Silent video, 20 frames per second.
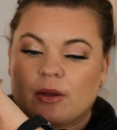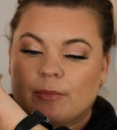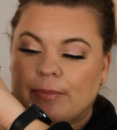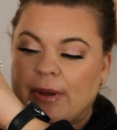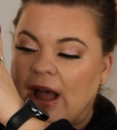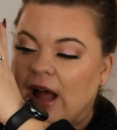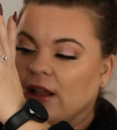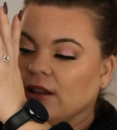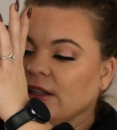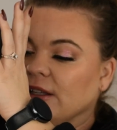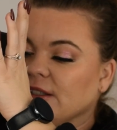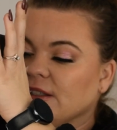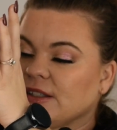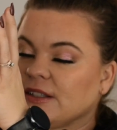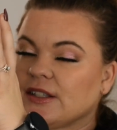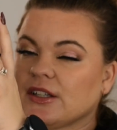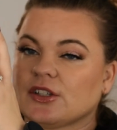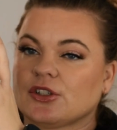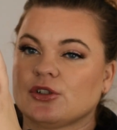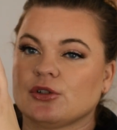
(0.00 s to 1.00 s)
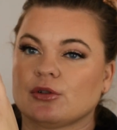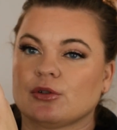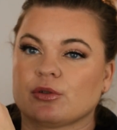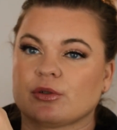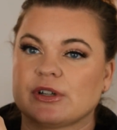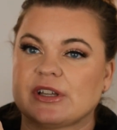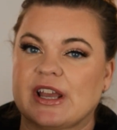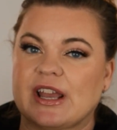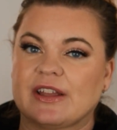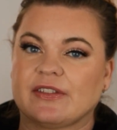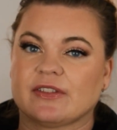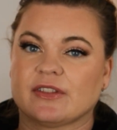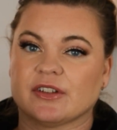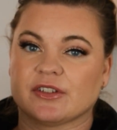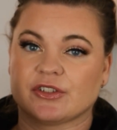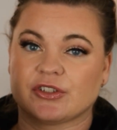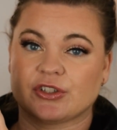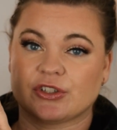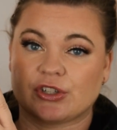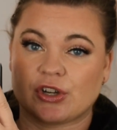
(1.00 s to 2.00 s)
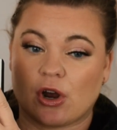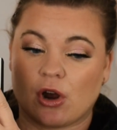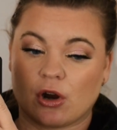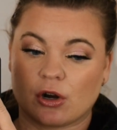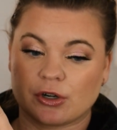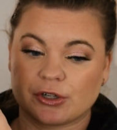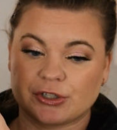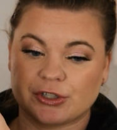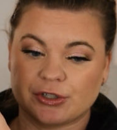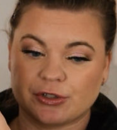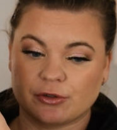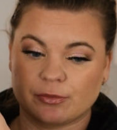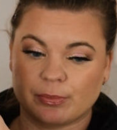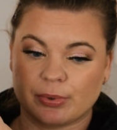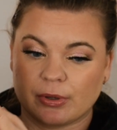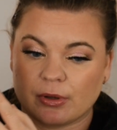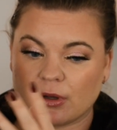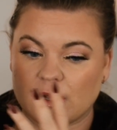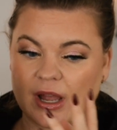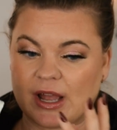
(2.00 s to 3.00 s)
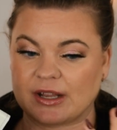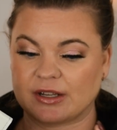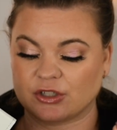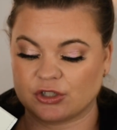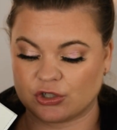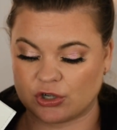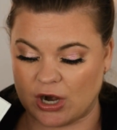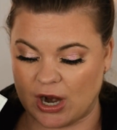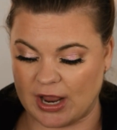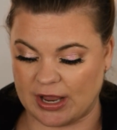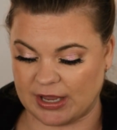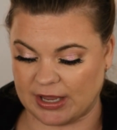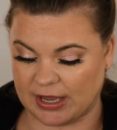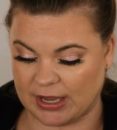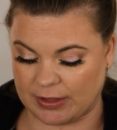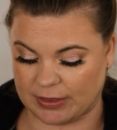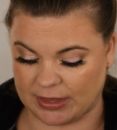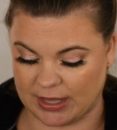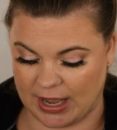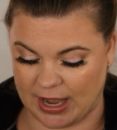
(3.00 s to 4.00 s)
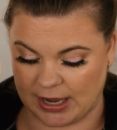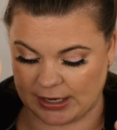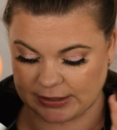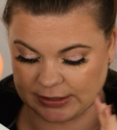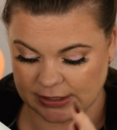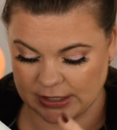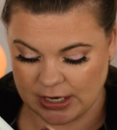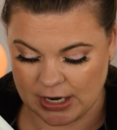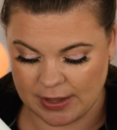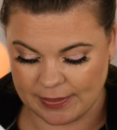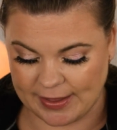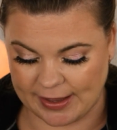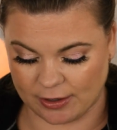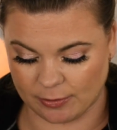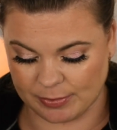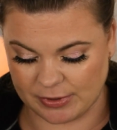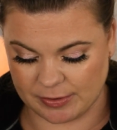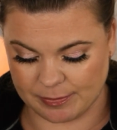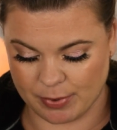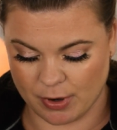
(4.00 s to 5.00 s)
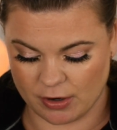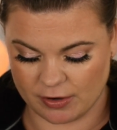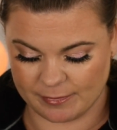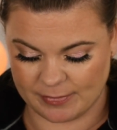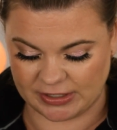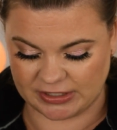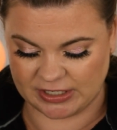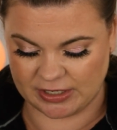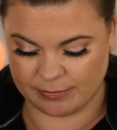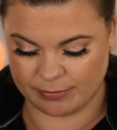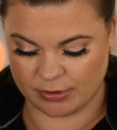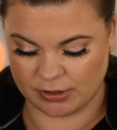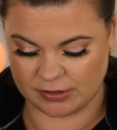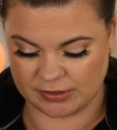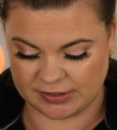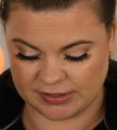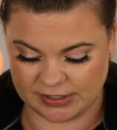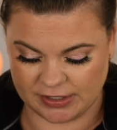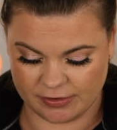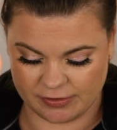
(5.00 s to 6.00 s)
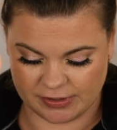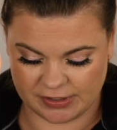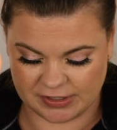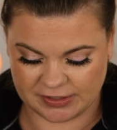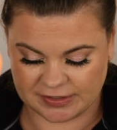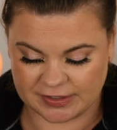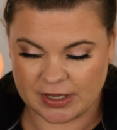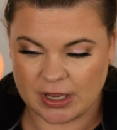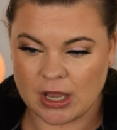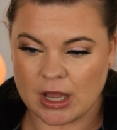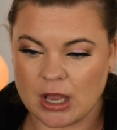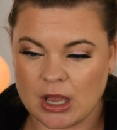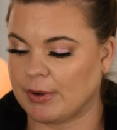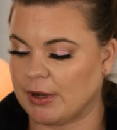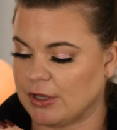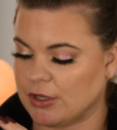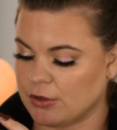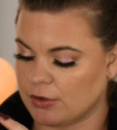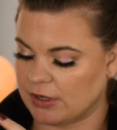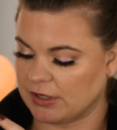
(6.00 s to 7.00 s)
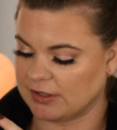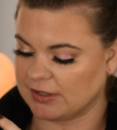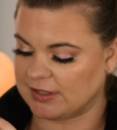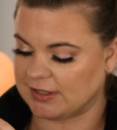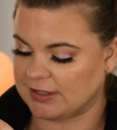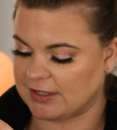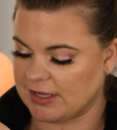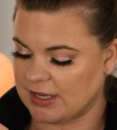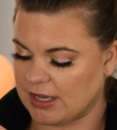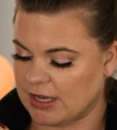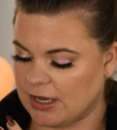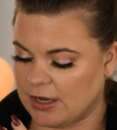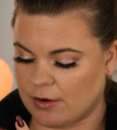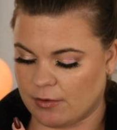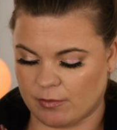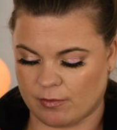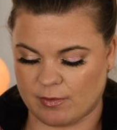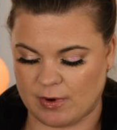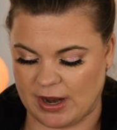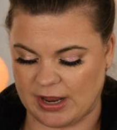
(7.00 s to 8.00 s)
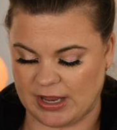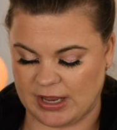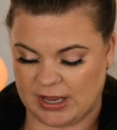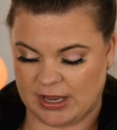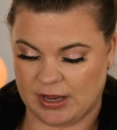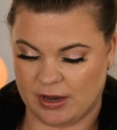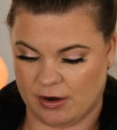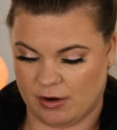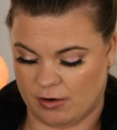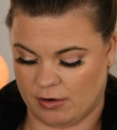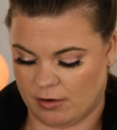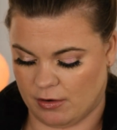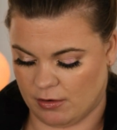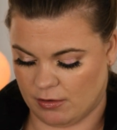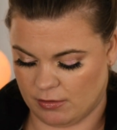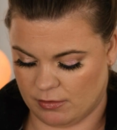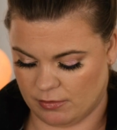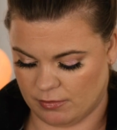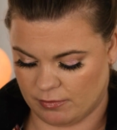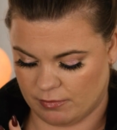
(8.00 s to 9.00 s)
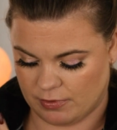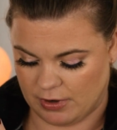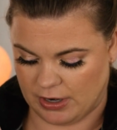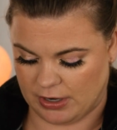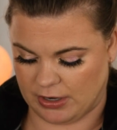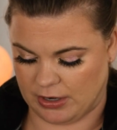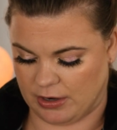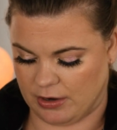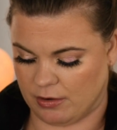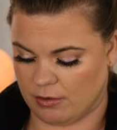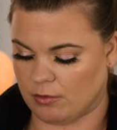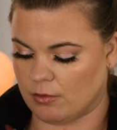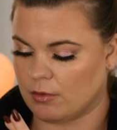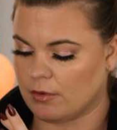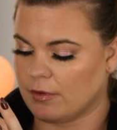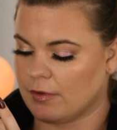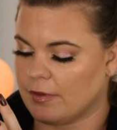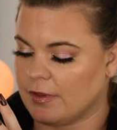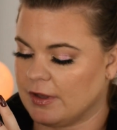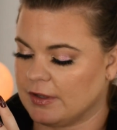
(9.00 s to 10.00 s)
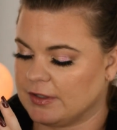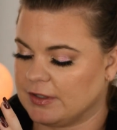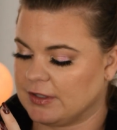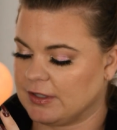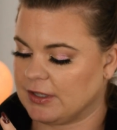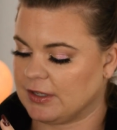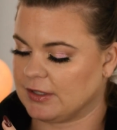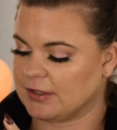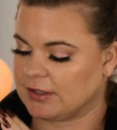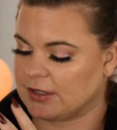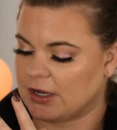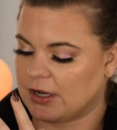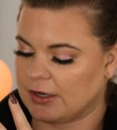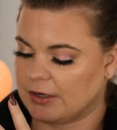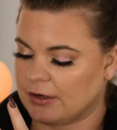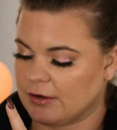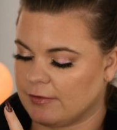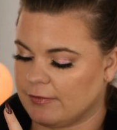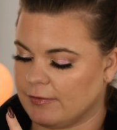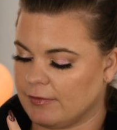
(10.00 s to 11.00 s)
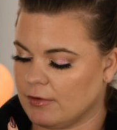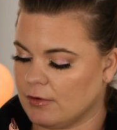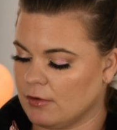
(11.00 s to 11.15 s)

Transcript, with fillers: palettes to create the star dupe and try and get that. That'll be part of my 10-part series, but you can see right here right now, this is kind of